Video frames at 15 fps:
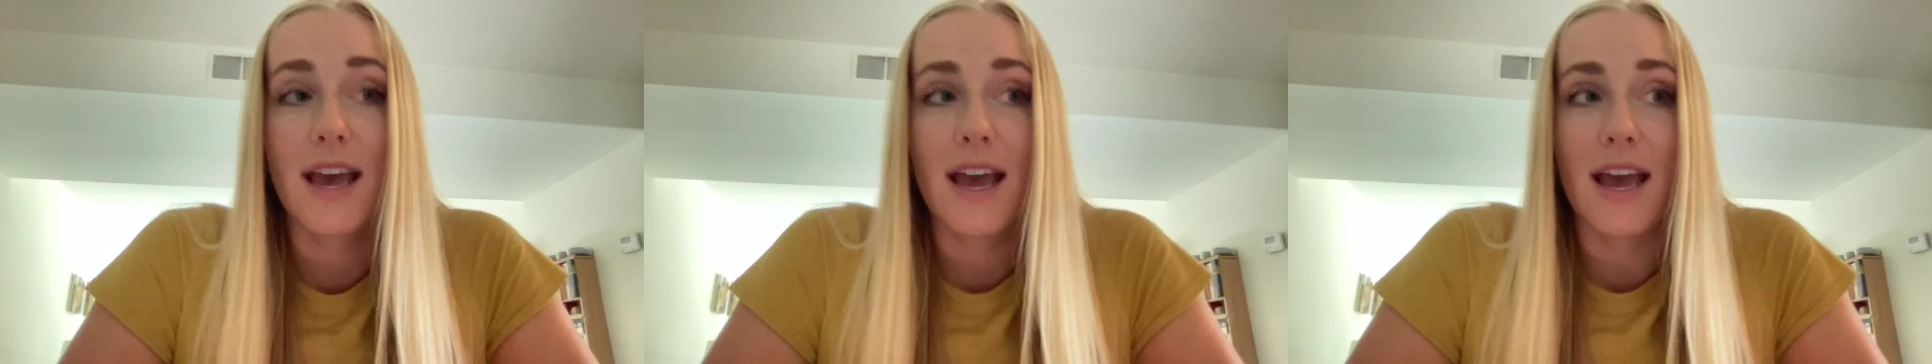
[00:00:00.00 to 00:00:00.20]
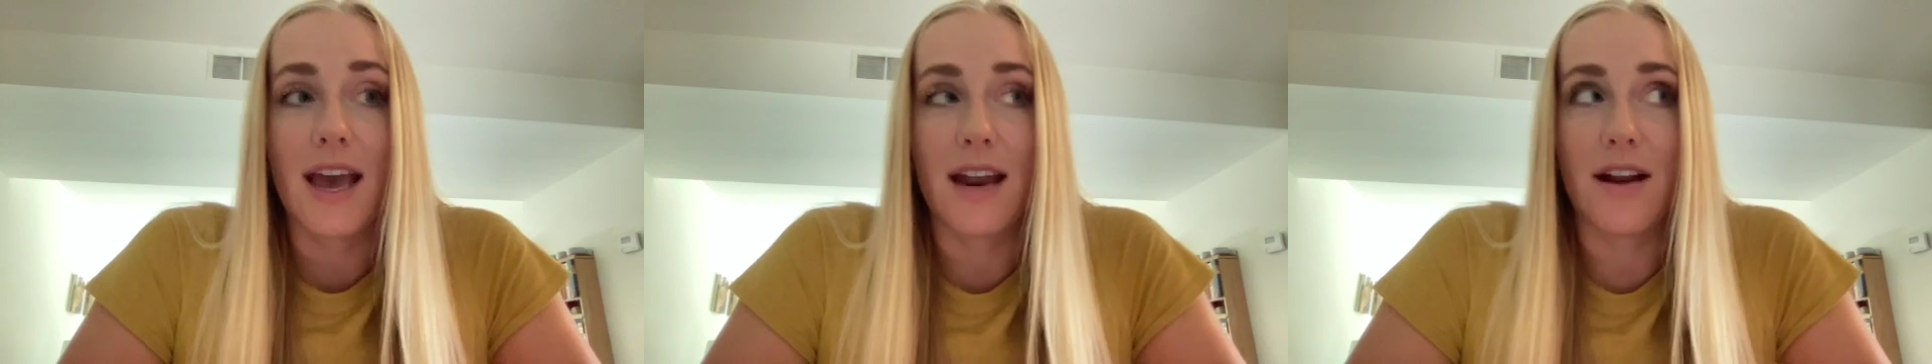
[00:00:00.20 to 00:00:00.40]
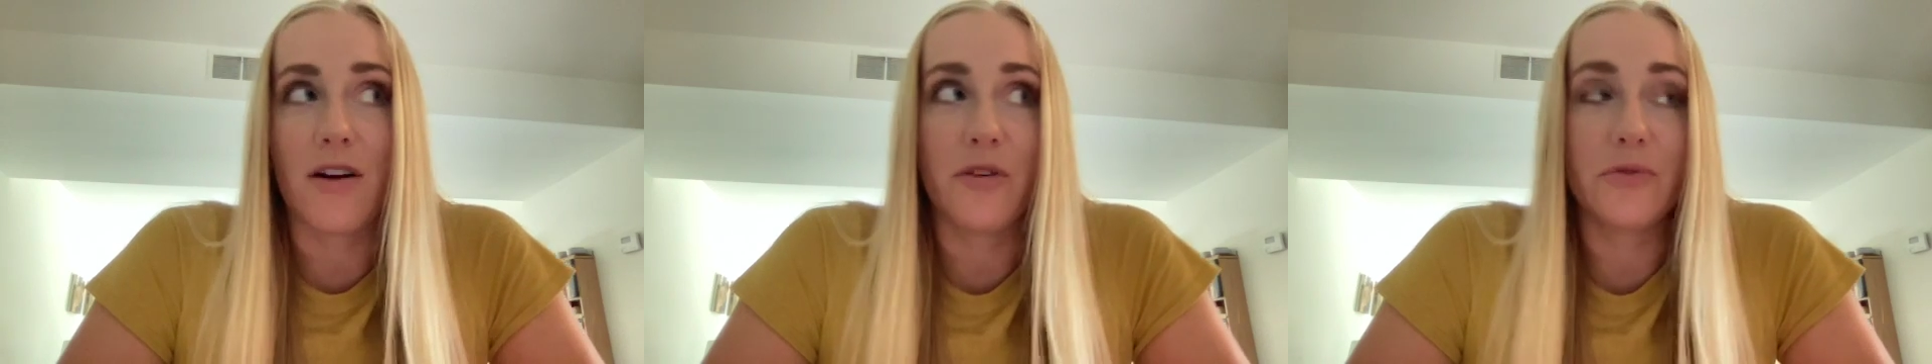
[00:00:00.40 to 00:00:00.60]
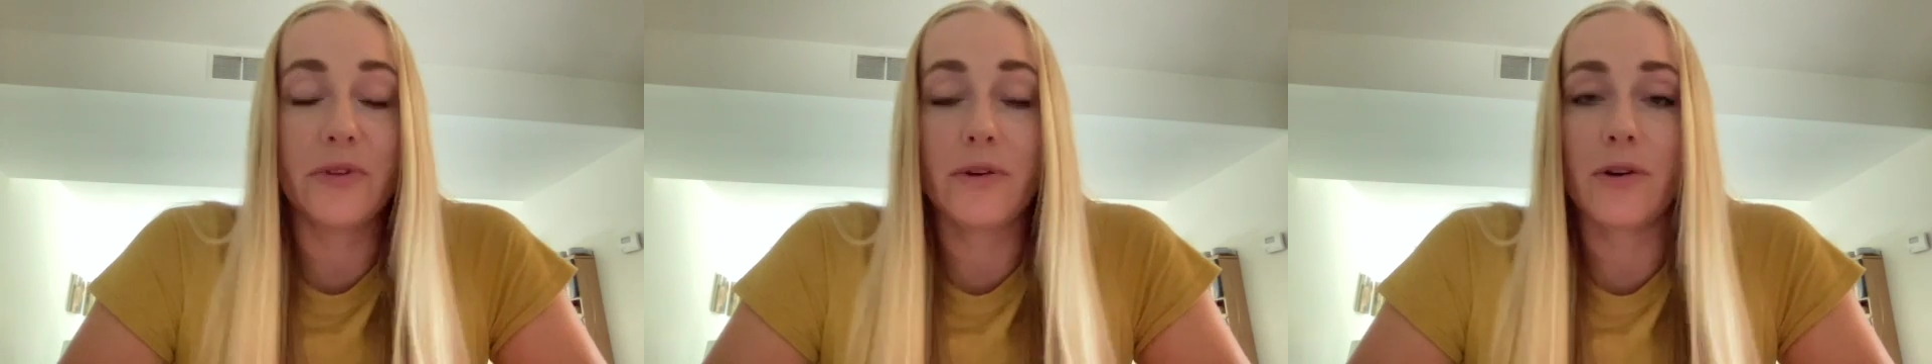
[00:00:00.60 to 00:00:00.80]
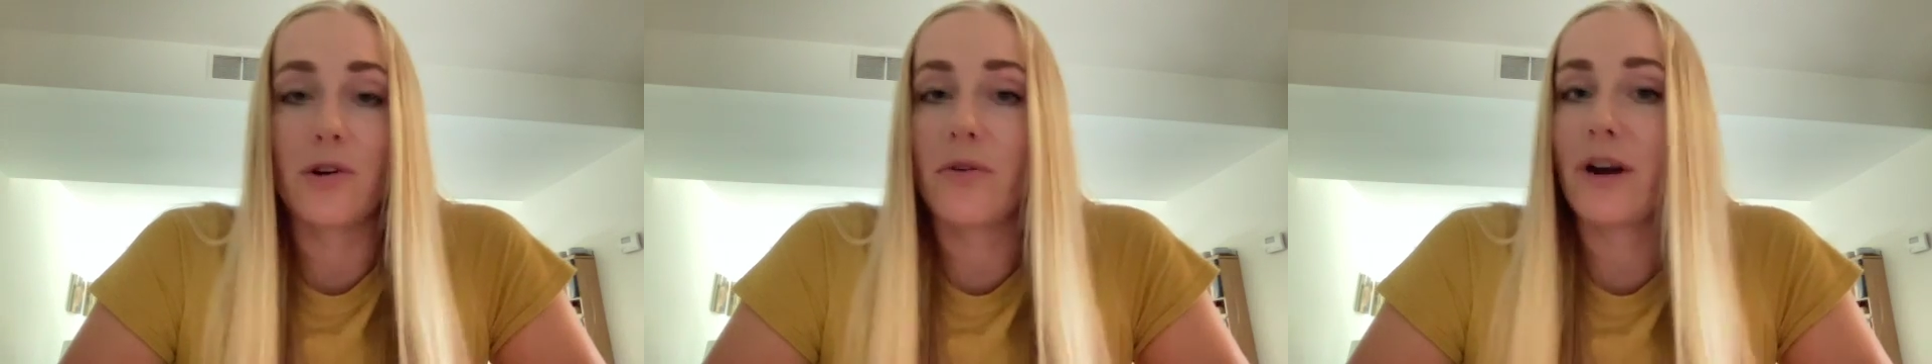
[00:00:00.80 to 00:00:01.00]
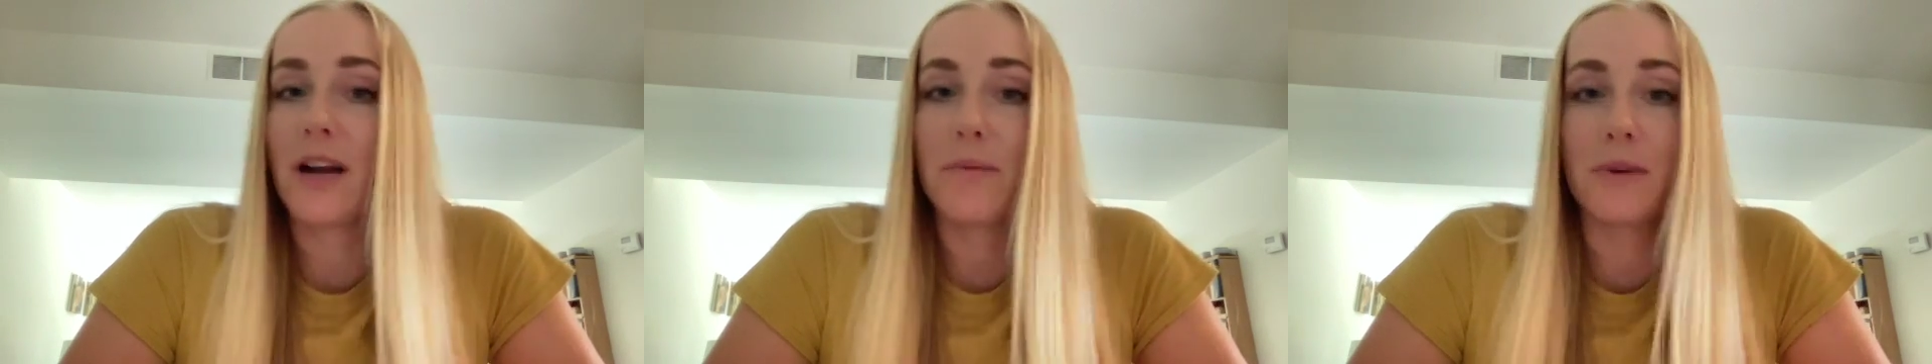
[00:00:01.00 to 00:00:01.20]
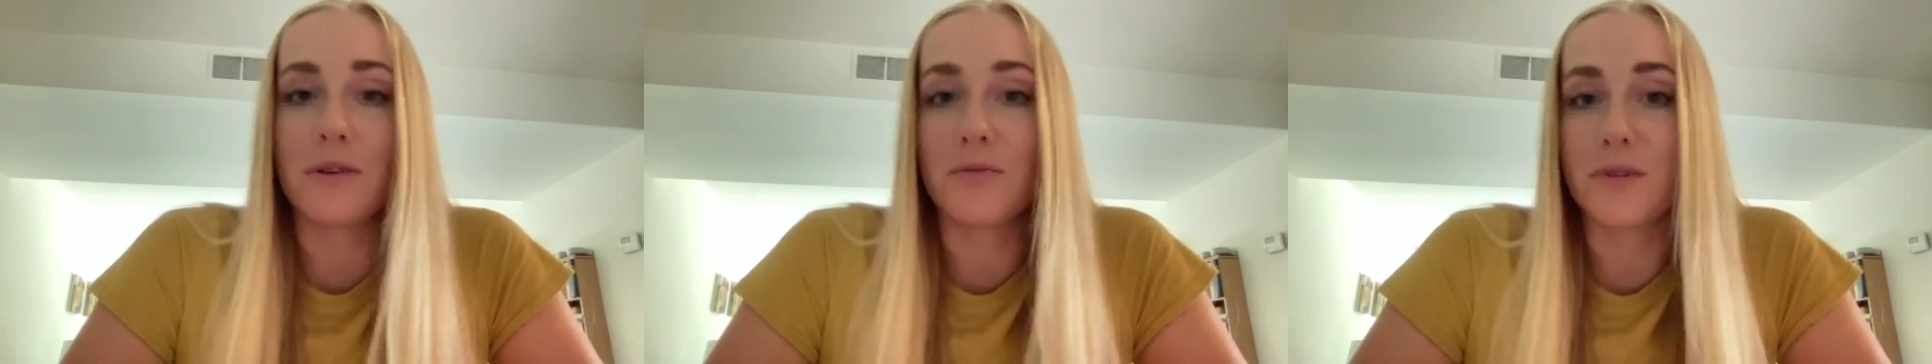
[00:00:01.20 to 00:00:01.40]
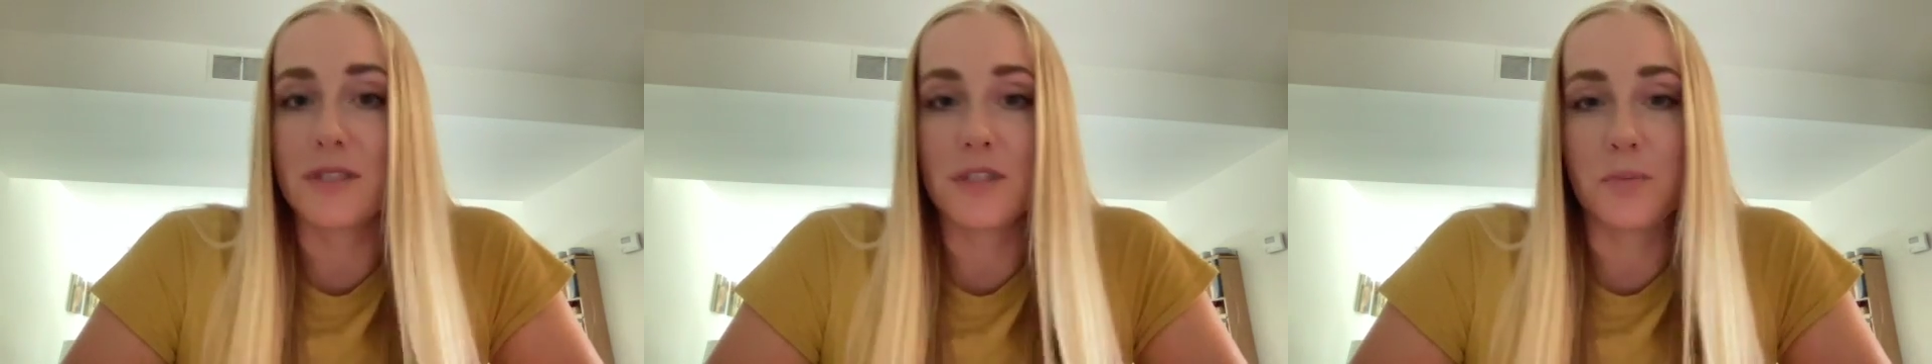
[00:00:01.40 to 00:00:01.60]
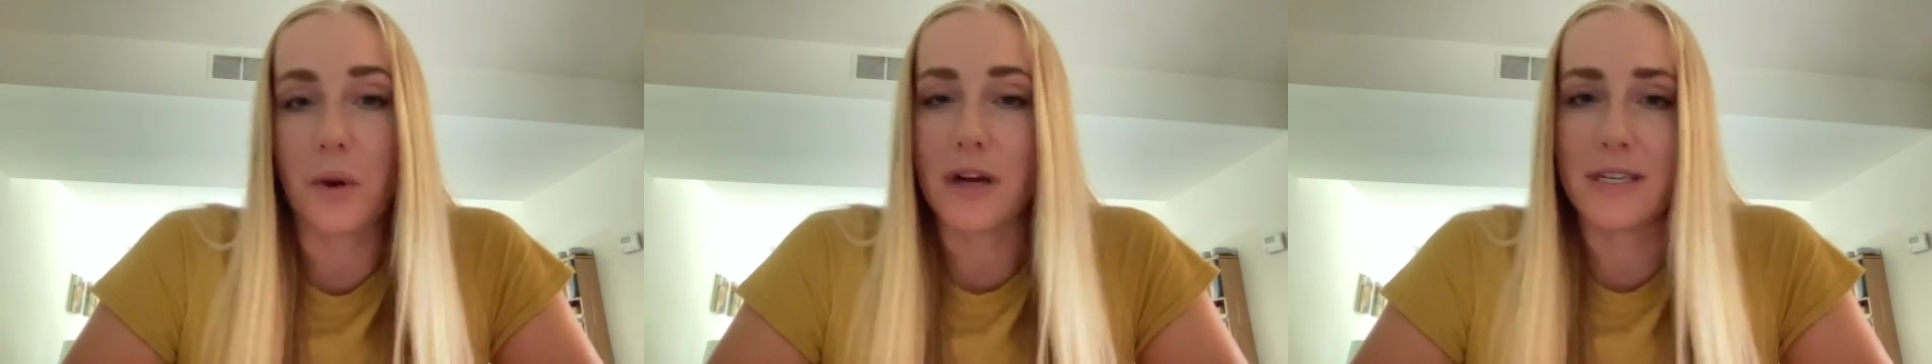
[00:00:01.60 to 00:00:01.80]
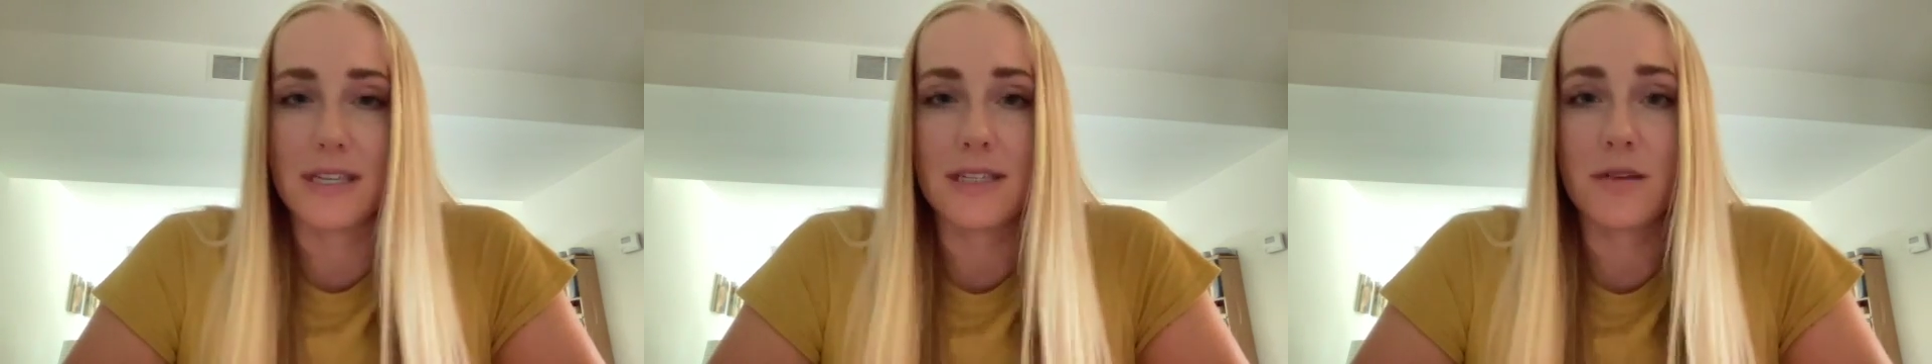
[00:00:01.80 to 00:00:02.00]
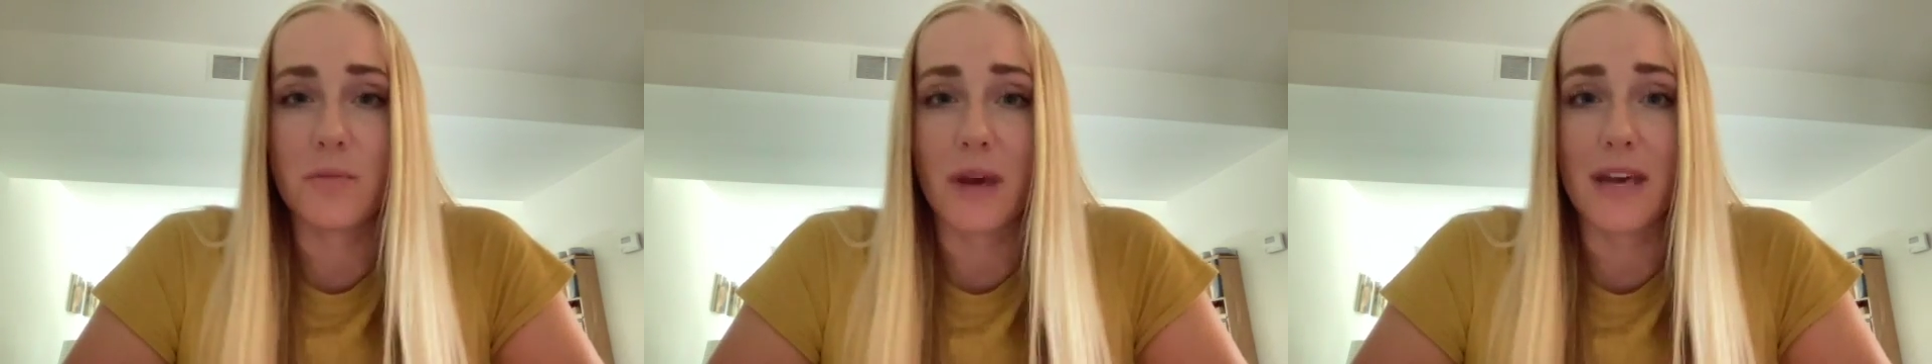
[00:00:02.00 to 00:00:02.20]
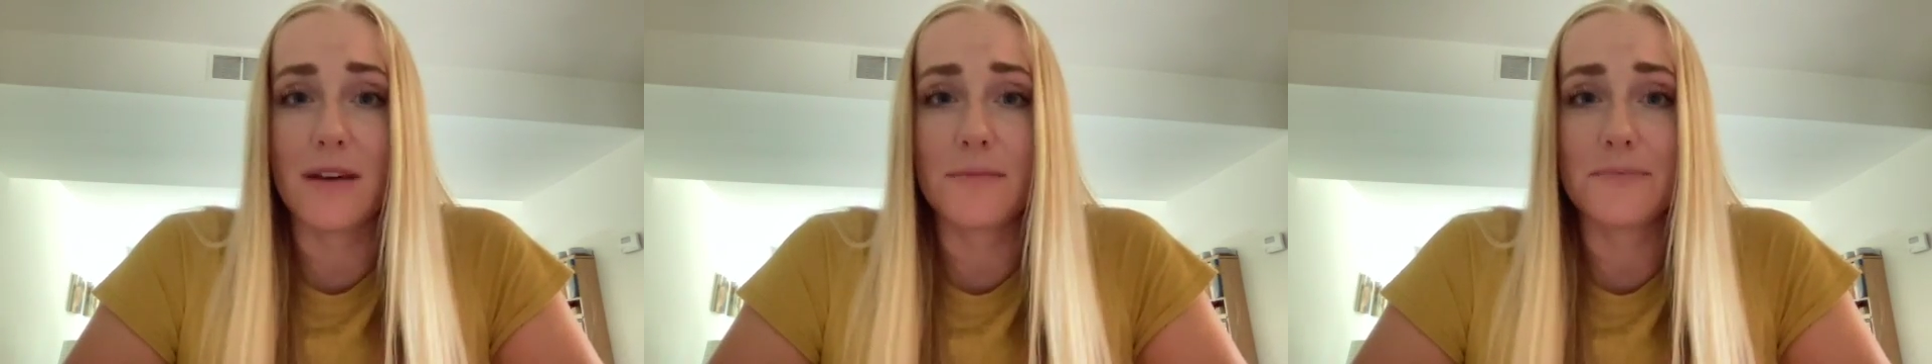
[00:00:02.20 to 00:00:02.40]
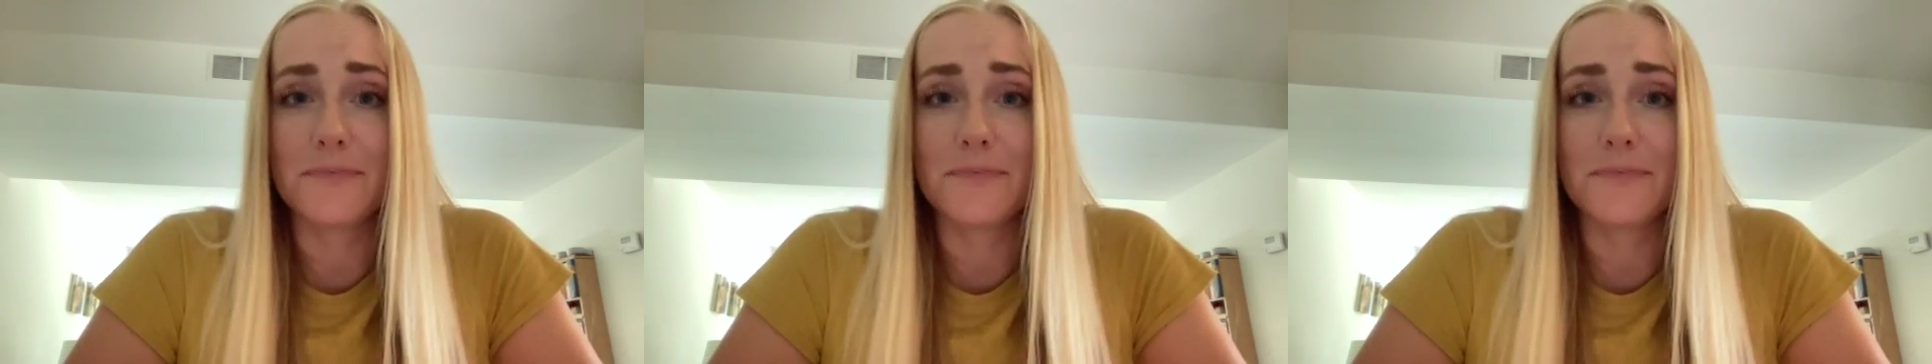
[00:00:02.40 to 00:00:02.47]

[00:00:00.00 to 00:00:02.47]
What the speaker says: and our only requirement was to participate.